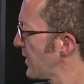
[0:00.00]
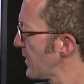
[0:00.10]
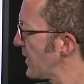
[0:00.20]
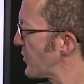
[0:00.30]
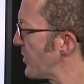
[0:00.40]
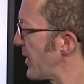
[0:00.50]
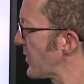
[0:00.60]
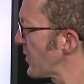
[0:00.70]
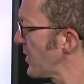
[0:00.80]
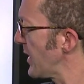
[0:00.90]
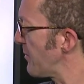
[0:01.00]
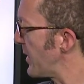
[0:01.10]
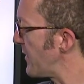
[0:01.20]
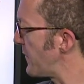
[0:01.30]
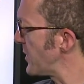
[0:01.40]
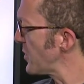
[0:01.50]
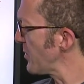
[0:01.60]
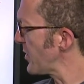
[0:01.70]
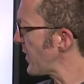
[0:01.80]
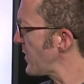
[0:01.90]
detrimental and beneficial
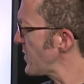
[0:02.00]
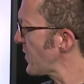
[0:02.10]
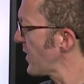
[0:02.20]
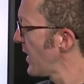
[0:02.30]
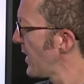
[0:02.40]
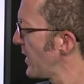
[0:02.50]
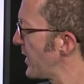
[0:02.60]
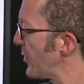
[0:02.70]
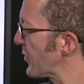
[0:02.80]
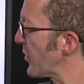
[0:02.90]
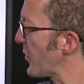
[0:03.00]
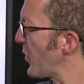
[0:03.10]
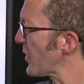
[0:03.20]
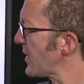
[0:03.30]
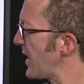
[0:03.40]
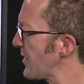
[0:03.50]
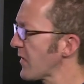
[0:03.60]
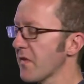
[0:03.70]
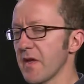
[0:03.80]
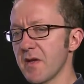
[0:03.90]
mutations, there was a third
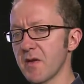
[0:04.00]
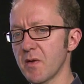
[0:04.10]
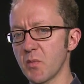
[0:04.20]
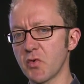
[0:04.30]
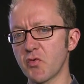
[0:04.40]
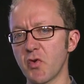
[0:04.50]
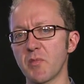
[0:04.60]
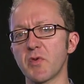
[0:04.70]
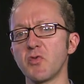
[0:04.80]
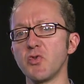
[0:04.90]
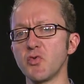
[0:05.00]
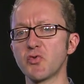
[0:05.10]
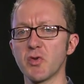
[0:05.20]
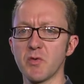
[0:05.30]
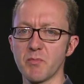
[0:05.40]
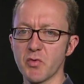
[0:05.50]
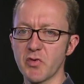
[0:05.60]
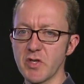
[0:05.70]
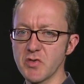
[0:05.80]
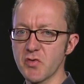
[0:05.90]
class that was termed neutral
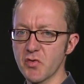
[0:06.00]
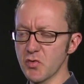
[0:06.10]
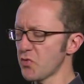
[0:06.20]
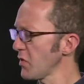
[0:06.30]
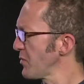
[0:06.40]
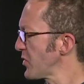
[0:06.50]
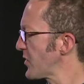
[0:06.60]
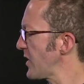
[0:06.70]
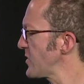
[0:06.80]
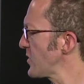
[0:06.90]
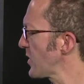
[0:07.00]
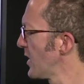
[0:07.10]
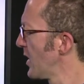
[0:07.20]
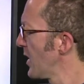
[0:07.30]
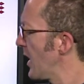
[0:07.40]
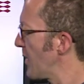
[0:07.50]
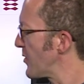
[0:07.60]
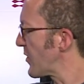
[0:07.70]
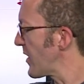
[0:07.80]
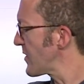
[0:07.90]
mutations. Neutral mutations are
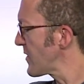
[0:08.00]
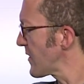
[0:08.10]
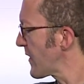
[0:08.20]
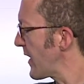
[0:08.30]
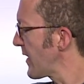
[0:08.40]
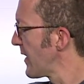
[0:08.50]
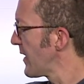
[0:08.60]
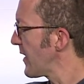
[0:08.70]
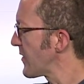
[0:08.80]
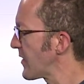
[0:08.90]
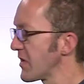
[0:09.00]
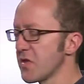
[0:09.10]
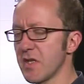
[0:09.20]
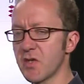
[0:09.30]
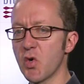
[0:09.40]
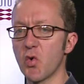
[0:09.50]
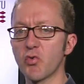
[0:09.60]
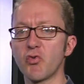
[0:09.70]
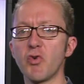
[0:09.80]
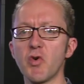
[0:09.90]
mutations that essentially
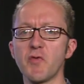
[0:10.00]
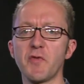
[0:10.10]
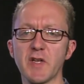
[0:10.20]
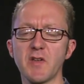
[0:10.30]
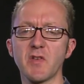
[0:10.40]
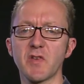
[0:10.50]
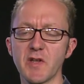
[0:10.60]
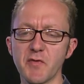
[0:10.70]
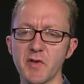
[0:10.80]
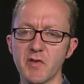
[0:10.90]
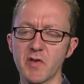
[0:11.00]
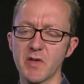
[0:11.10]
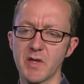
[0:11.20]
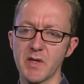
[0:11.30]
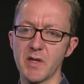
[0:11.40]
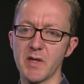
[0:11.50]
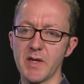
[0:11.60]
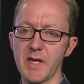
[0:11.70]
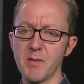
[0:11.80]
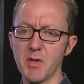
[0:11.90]
cause no fitness difference in an
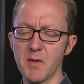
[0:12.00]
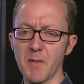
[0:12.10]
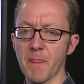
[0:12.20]
animal,